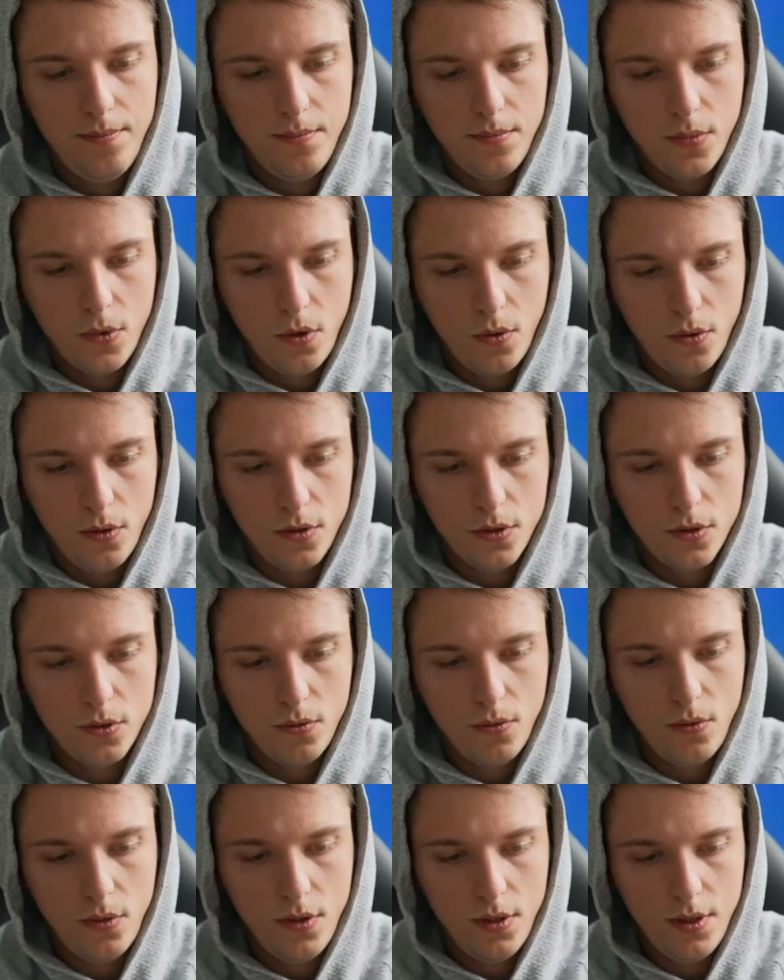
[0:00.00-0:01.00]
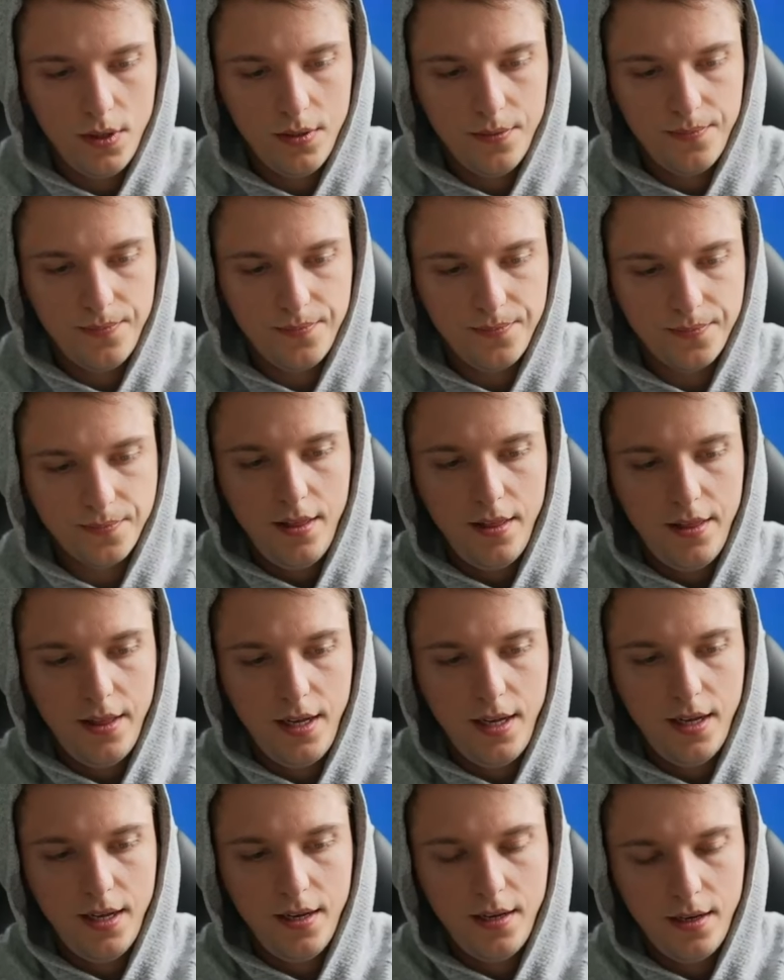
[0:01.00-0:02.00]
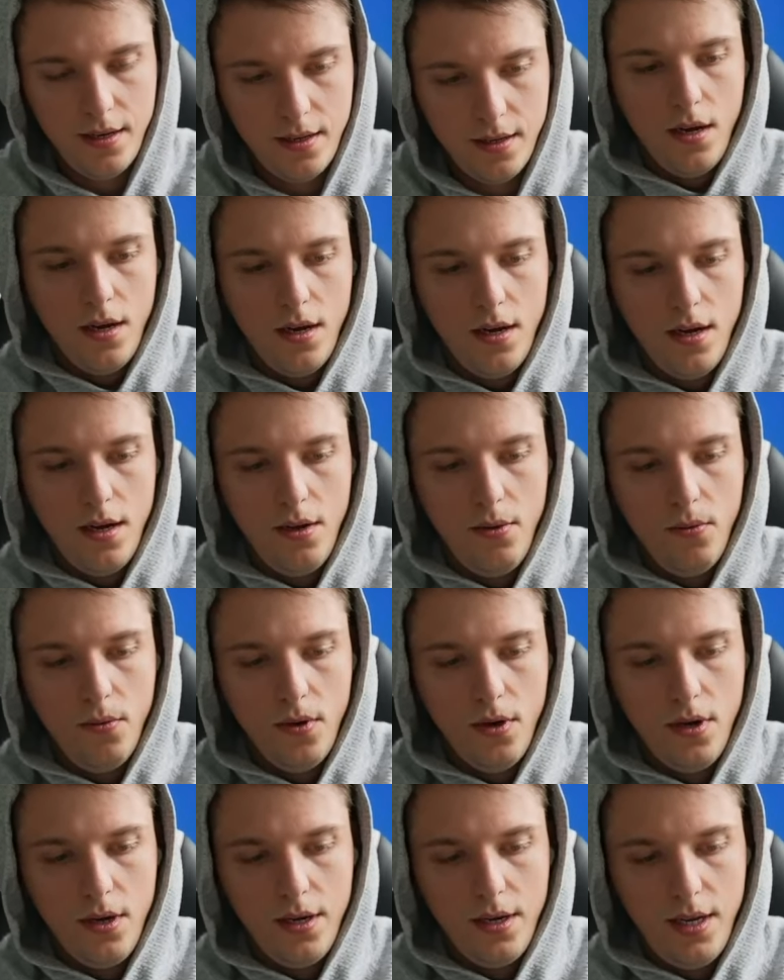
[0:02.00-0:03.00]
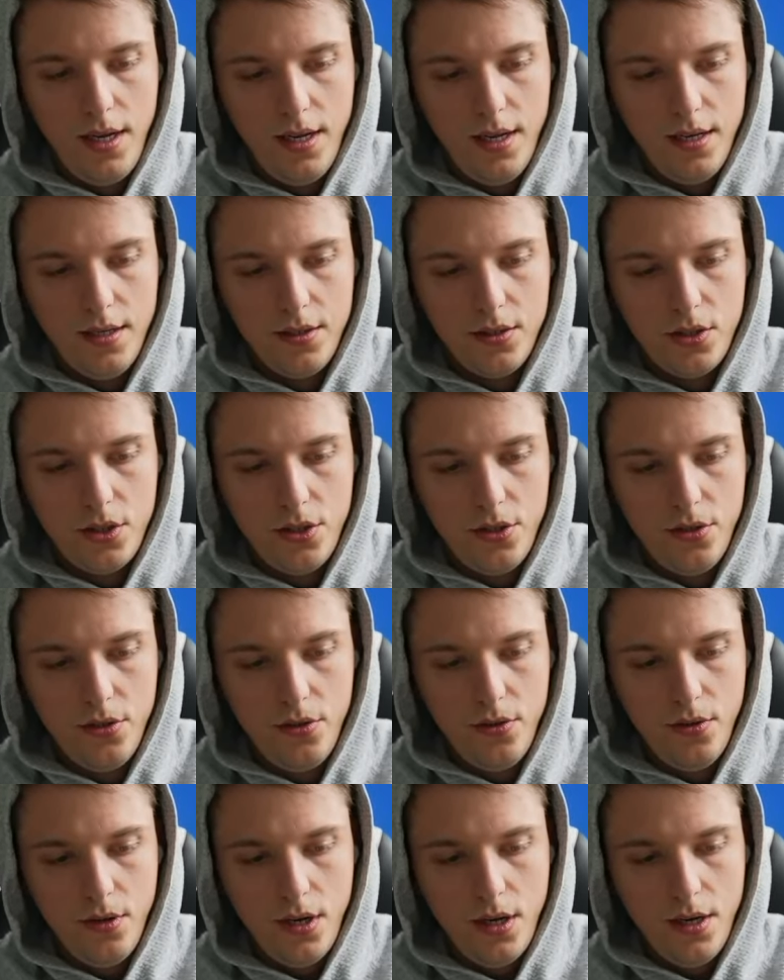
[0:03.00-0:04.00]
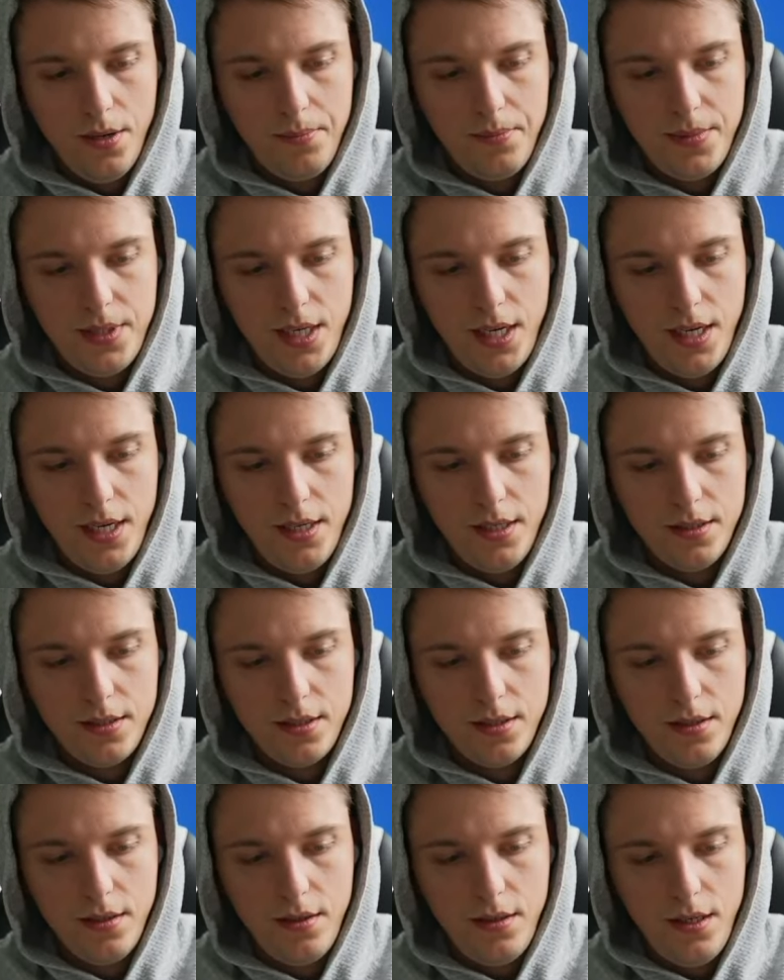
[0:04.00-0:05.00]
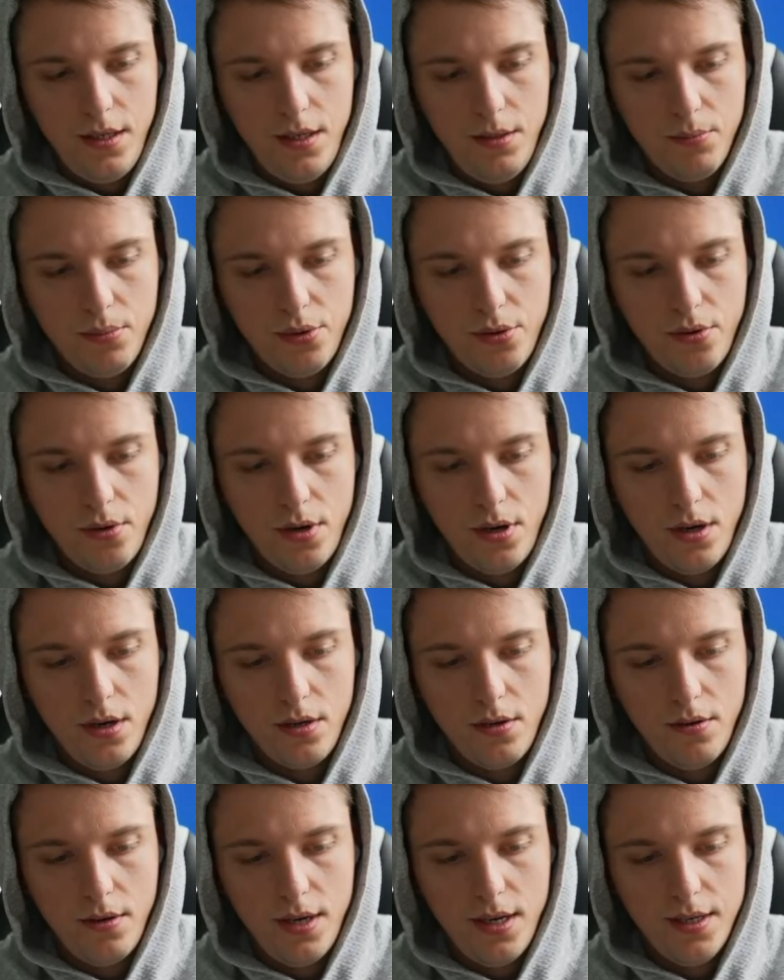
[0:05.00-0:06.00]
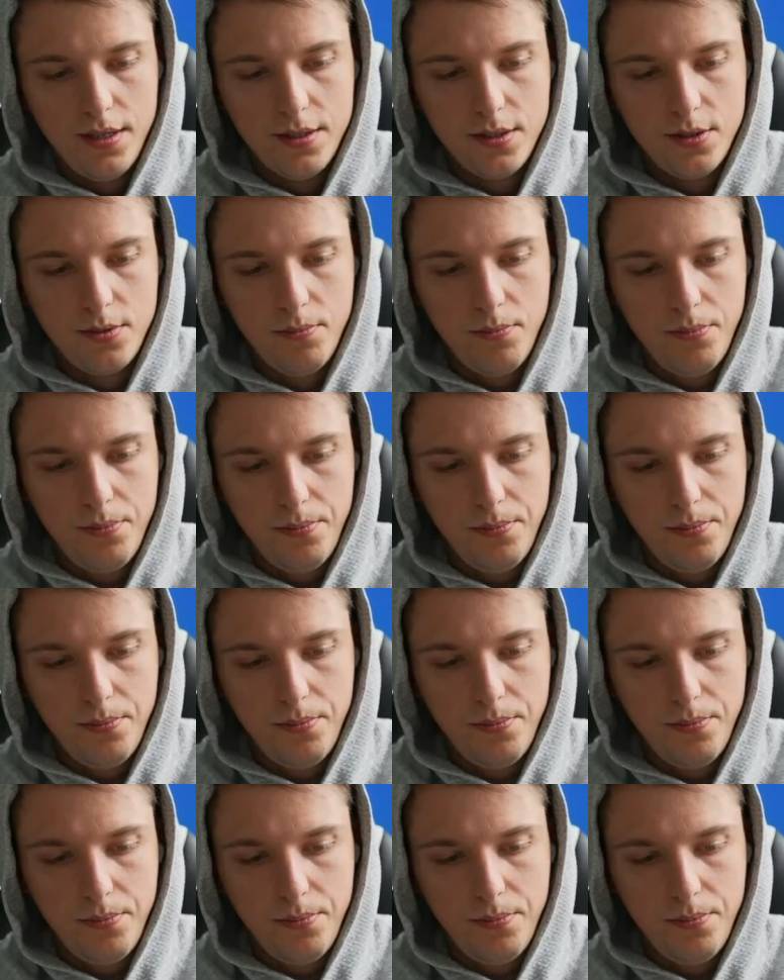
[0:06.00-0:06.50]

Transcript: Course 1. Then I want it to update the progress